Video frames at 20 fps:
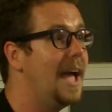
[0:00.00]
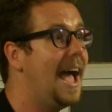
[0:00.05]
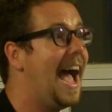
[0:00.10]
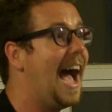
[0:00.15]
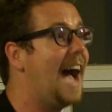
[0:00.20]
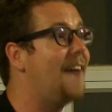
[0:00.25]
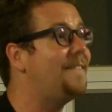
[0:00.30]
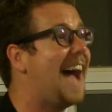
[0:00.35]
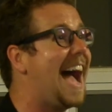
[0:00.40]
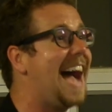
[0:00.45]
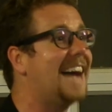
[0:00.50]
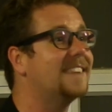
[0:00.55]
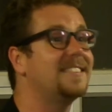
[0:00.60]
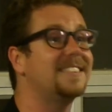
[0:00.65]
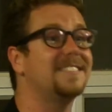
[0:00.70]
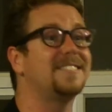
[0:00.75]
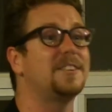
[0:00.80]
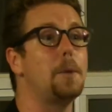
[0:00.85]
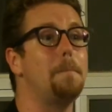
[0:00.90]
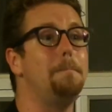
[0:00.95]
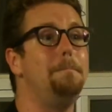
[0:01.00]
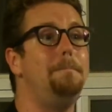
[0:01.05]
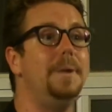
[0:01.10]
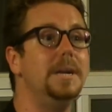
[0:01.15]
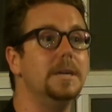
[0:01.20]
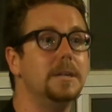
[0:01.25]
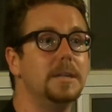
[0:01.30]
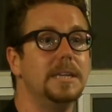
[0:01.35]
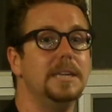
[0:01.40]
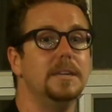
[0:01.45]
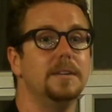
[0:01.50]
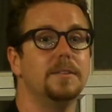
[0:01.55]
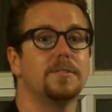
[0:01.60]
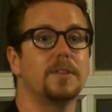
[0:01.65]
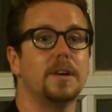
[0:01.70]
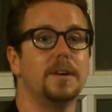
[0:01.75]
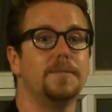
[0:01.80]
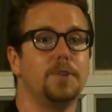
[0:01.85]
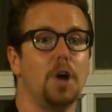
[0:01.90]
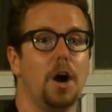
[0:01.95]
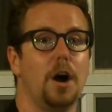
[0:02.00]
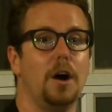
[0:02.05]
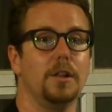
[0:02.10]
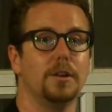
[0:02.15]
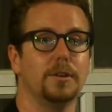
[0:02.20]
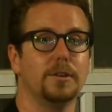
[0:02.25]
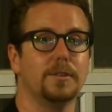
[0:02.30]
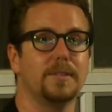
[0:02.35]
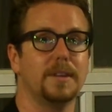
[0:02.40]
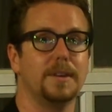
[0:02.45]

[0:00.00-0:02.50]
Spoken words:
have access to billions of dollars